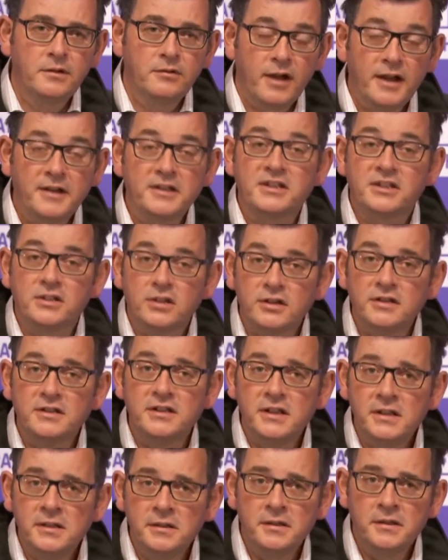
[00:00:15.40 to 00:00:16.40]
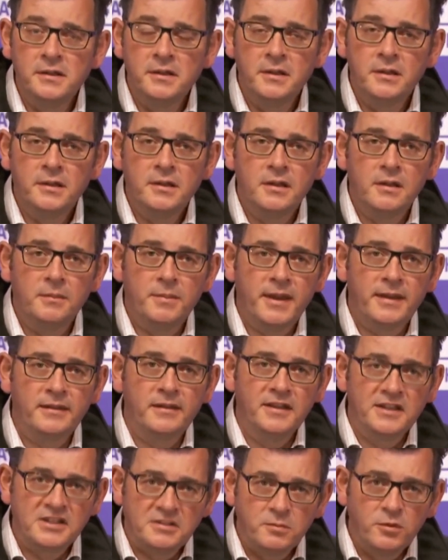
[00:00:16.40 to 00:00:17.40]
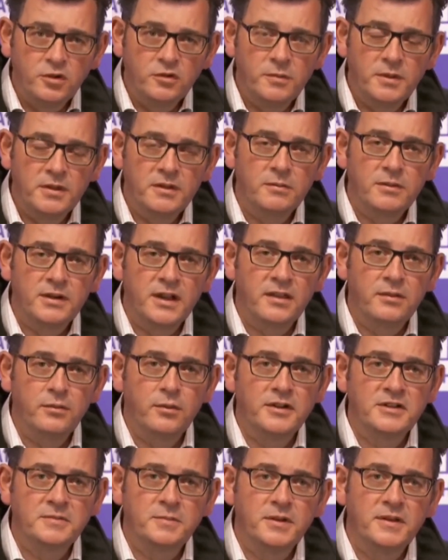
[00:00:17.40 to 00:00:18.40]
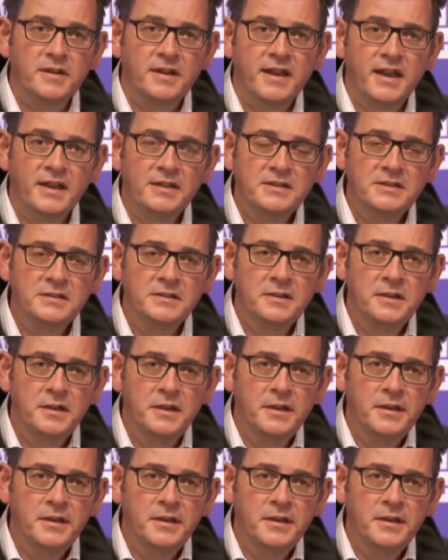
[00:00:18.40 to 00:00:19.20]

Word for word: greater certainty about less movement than would otherwise be the case.